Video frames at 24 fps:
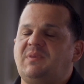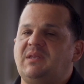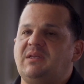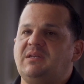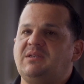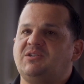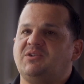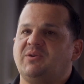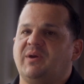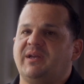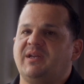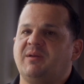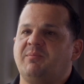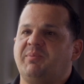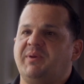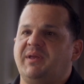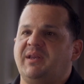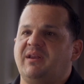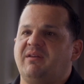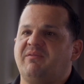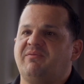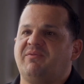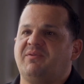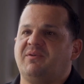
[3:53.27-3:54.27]
So I
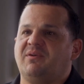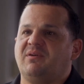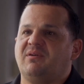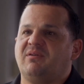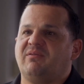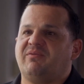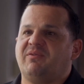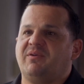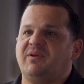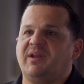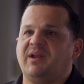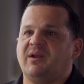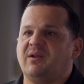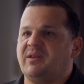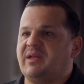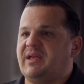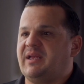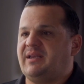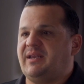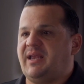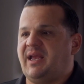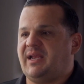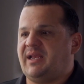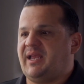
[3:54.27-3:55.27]
competed for nearly
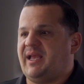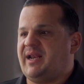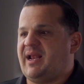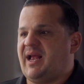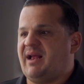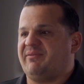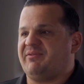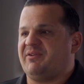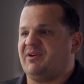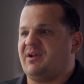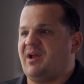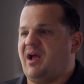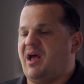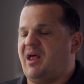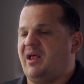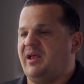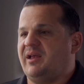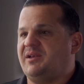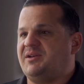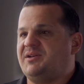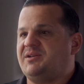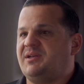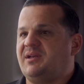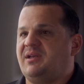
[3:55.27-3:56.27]
a decade after
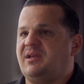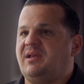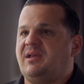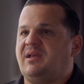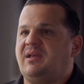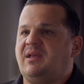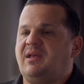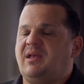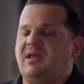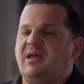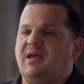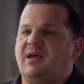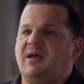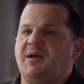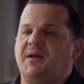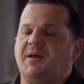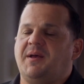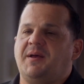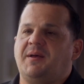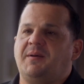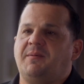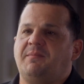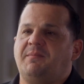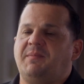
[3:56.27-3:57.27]
college,
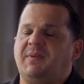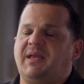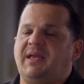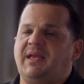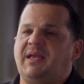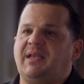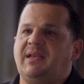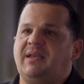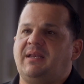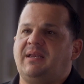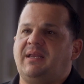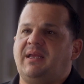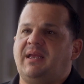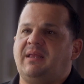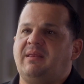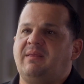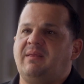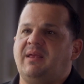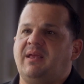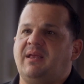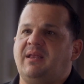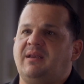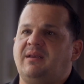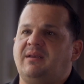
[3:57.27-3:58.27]
and
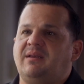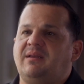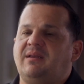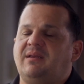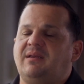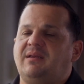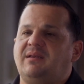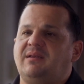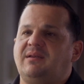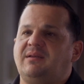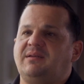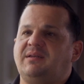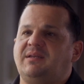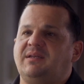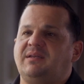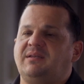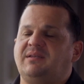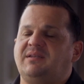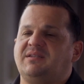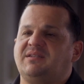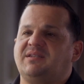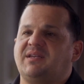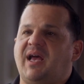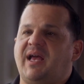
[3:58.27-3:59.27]
then
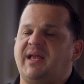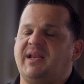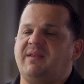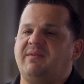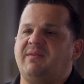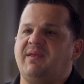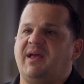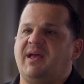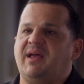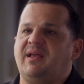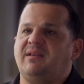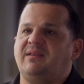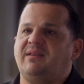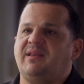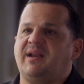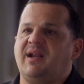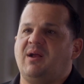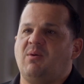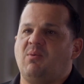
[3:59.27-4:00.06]
decided that I